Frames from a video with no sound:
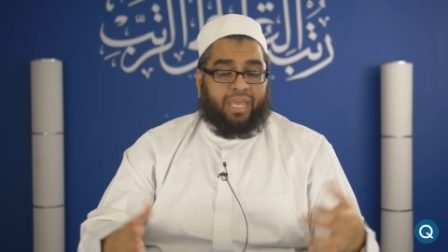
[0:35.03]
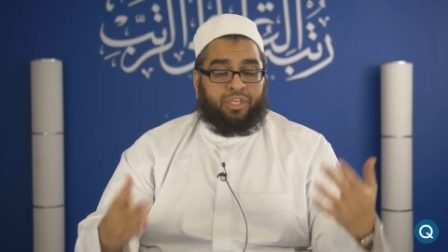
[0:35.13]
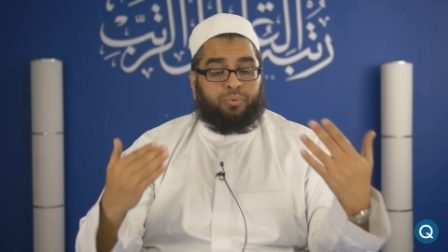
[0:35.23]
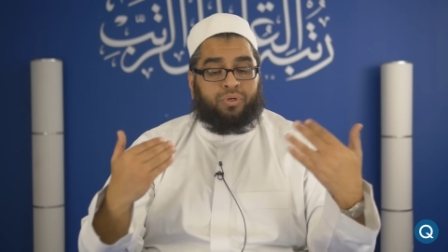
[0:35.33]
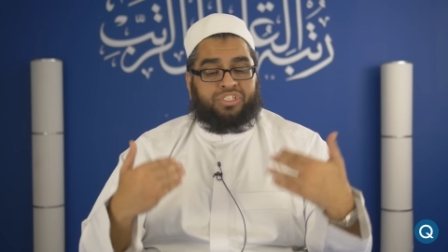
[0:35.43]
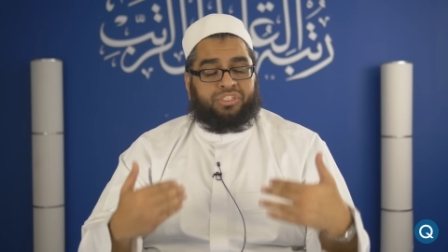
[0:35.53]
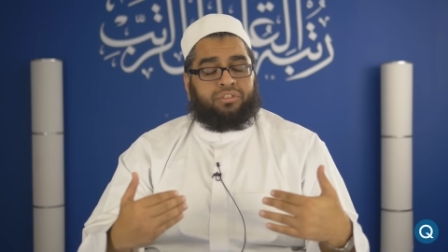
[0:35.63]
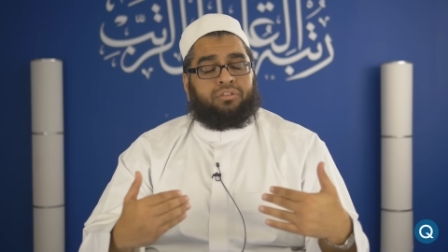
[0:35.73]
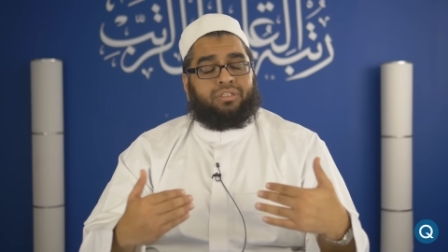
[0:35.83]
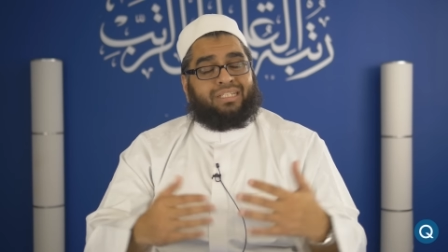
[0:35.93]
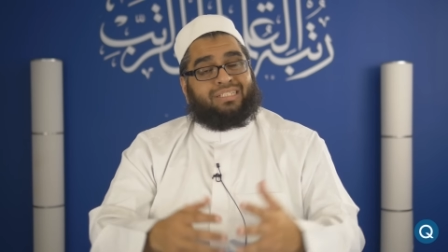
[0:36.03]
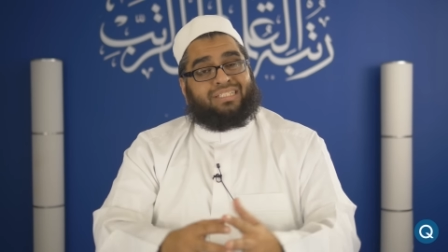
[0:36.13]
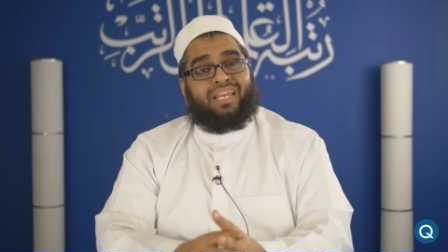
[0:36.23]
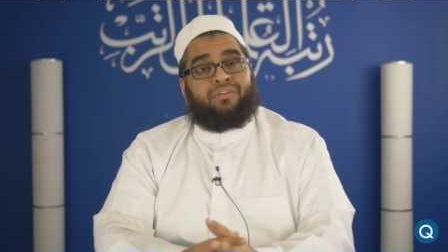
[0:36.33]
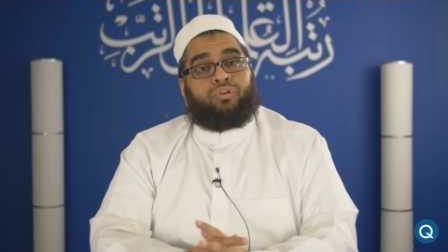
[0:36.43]
and you are still in a
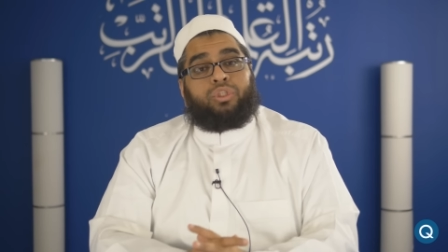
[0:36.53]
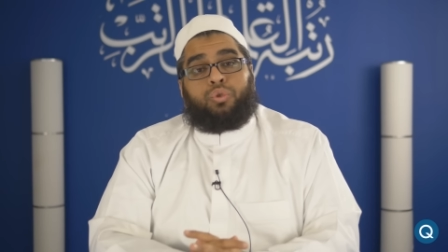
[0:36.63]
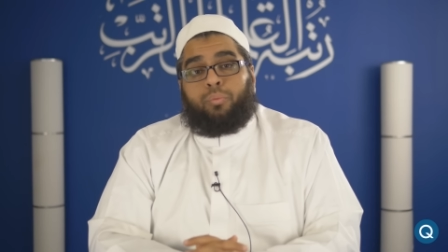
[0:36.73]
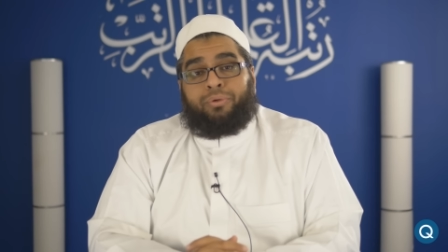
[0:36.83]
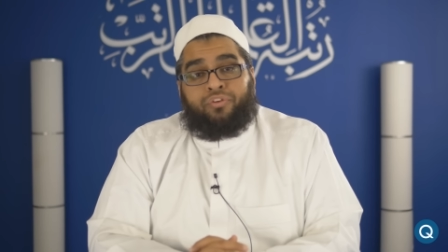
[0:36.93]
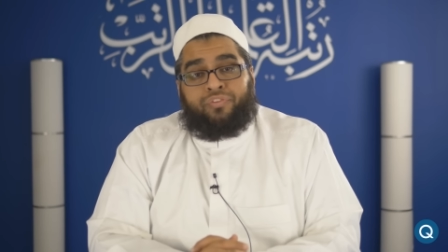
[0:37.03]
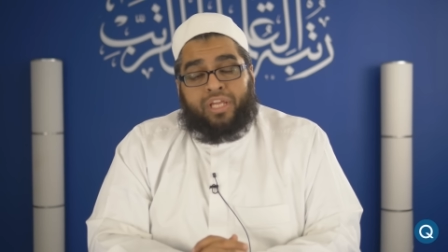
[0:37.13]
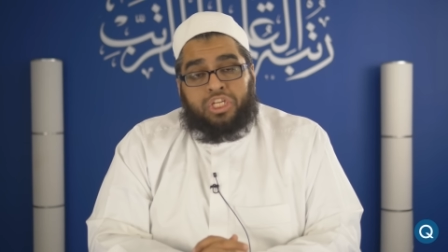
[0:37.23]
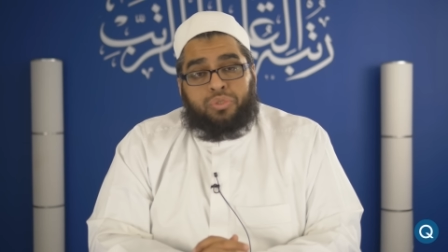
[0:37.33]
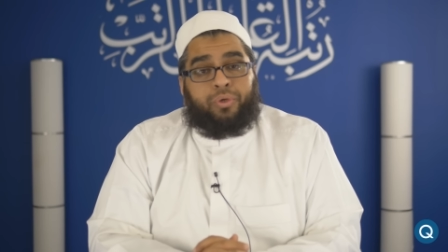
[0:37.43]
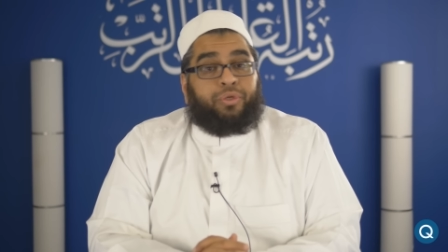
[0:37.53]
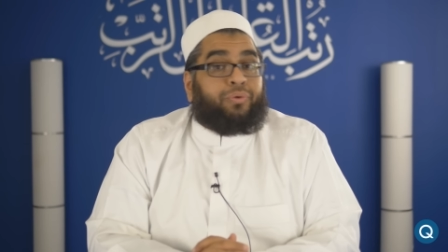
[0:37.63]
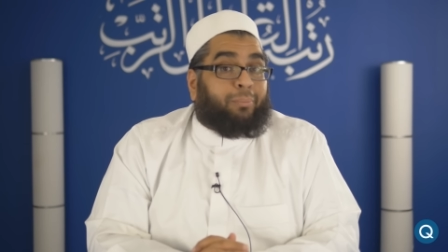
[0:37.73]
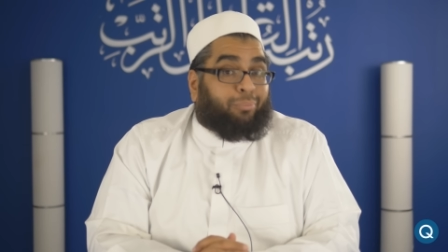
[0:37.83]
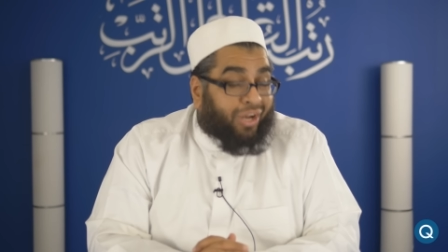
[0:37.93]
state of ritual purification where
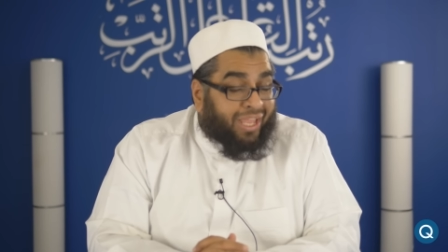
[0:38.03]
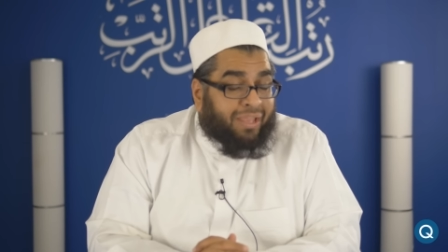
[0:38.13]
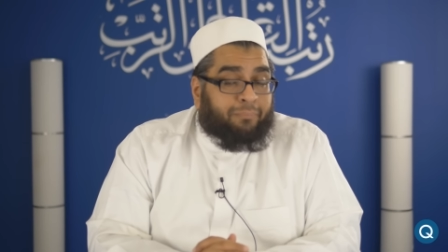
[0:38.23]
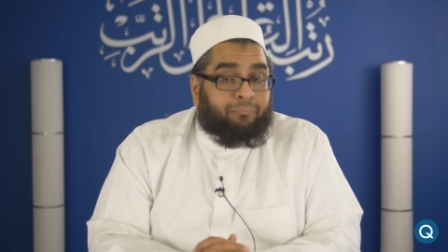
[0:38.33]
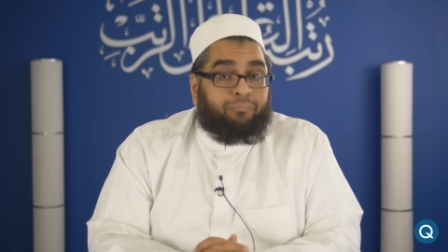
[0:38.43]
you can pray